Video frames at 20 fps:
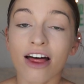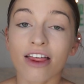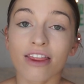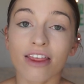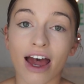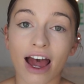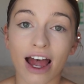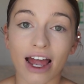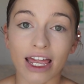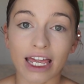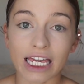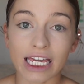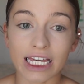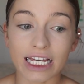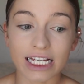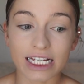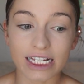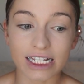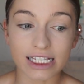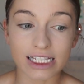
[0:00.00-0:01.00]
That
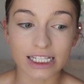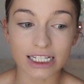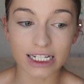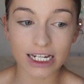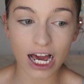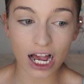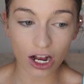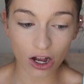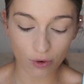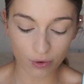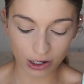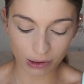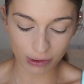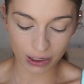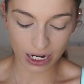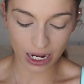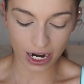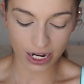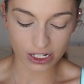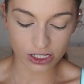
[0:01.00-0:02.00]
is not going to
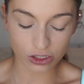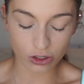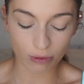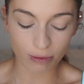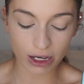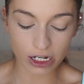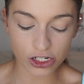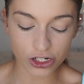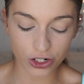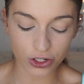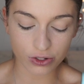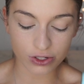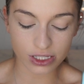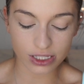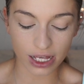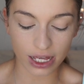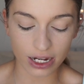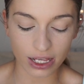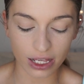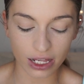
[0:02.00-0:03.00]
be nice. So make sure you
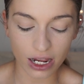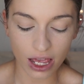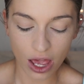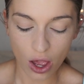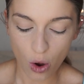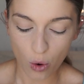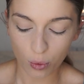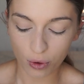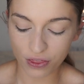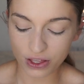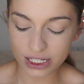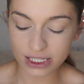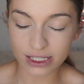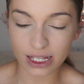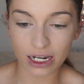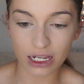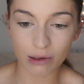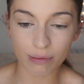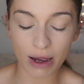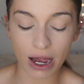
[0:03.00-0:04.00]
set it with a
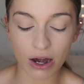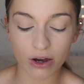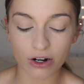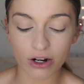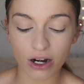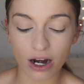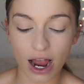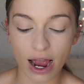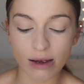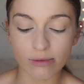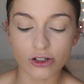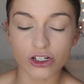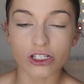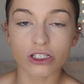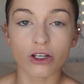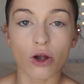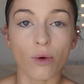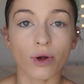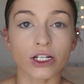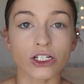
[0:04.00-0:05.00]
setting powder. I'm
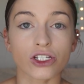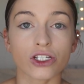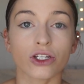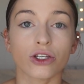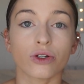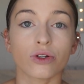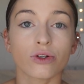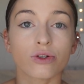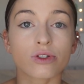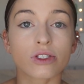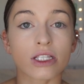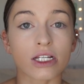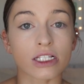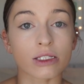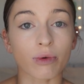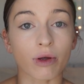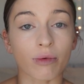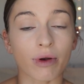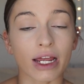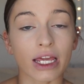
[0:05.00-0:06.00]
just going to use
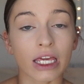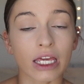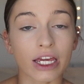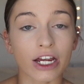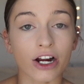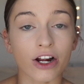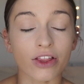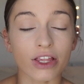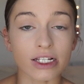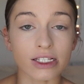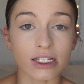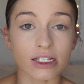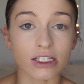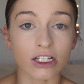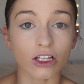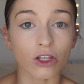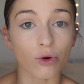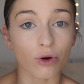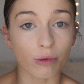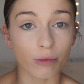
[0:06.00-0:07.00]
this one right here. This is
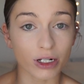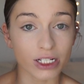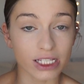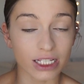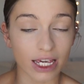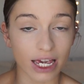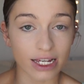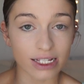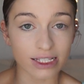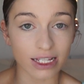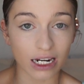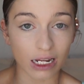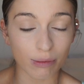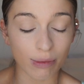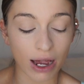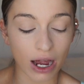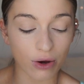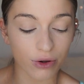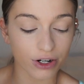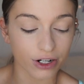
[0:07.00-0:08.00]
the Laura Mercier setting
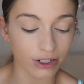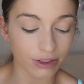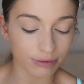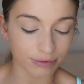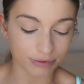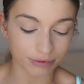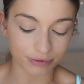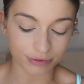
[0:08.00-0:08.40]
powder.